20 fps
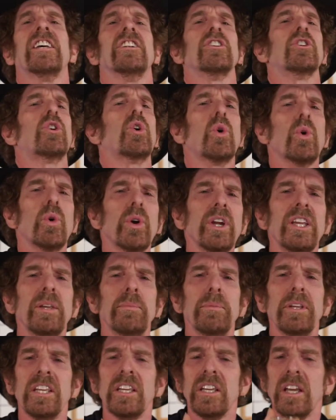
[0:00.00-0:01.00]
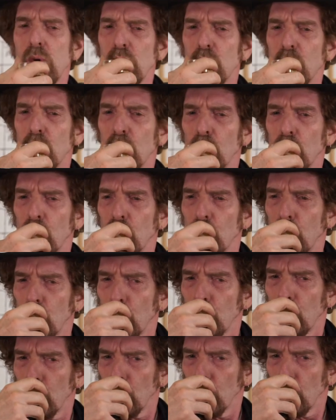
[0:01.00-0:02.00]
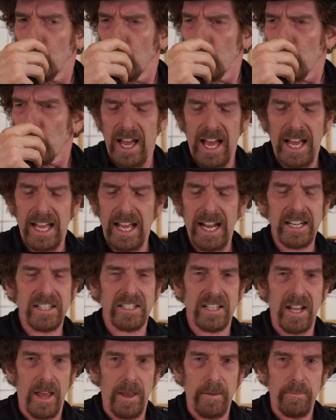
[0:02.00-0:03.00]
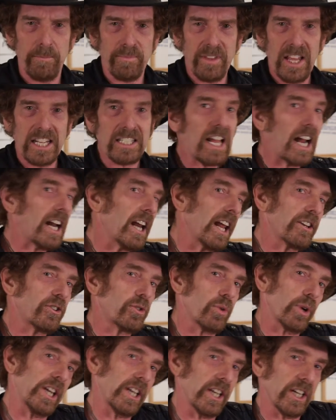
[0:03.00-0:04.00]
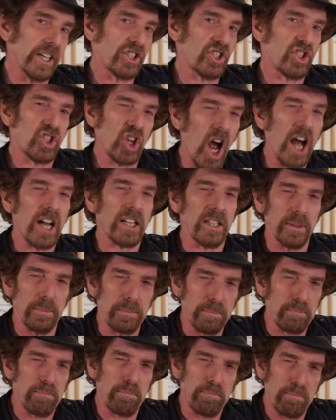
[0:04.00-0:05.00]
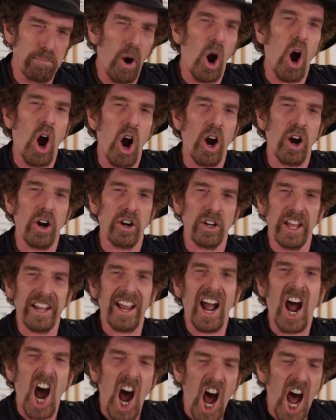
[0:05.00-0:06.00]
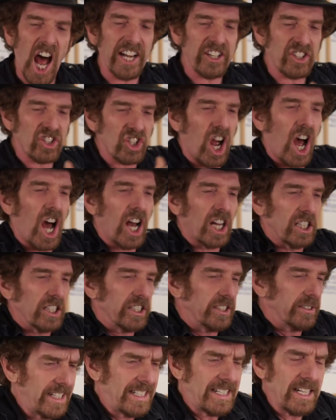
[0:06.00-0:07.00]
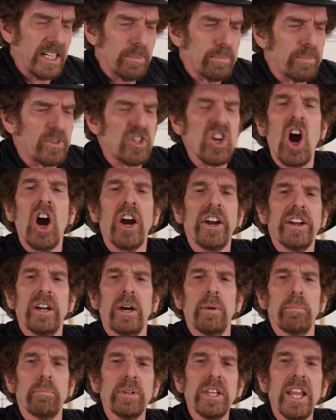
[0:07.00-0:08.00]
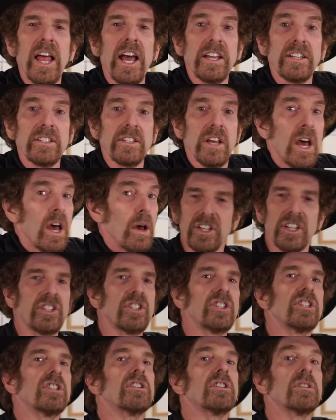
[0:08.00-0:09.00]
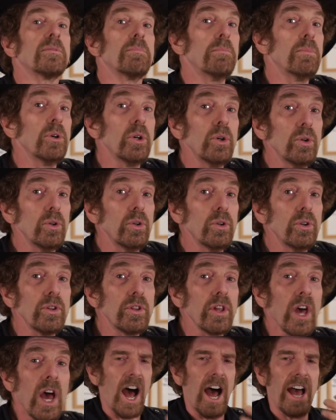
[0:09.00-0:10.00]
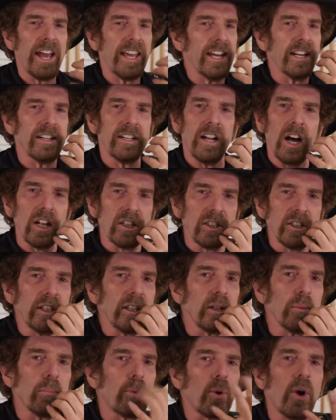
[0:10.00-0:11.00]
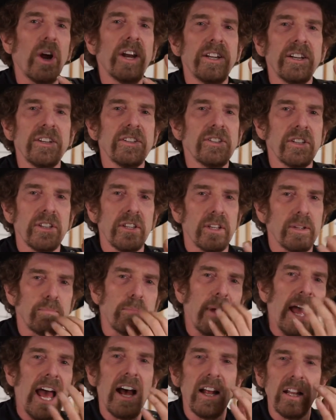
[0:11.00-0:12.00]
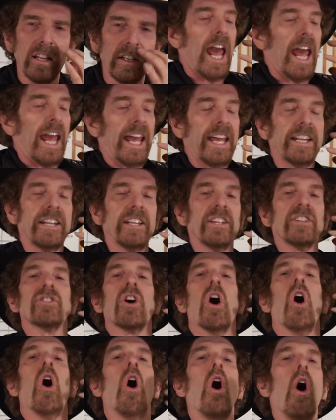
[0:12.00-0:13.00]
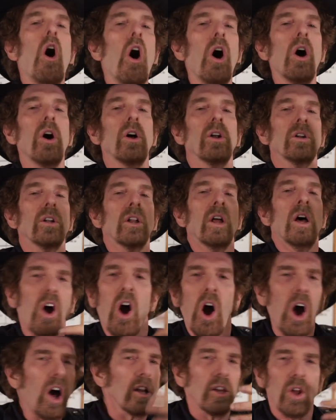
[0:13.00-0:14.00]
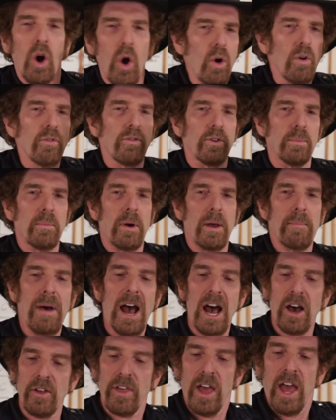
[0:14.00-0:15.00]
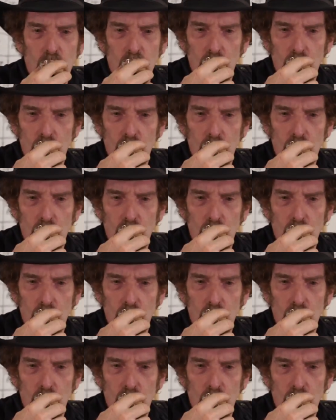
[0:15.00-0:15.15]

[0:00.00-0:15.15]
and creamy. I gotta say, it's kind of like drinking a chocolate bar, like hot chocolate. Deep, dark, complex. It's smooth. I get a little brightness in the palate. It is all, all over my mouth.